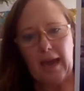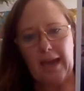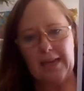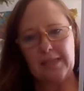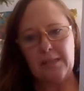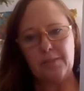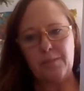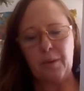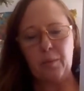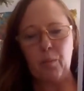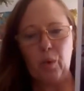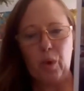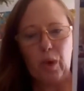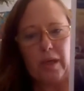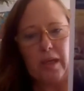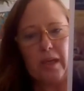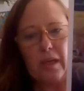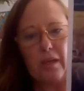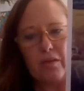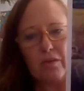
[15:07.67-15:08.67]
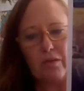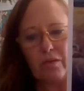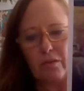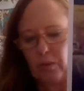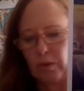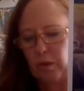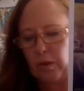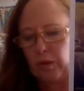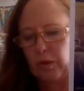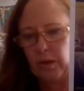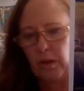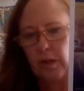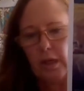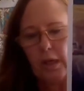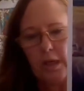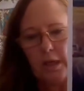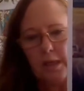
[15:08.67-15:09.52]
has been working through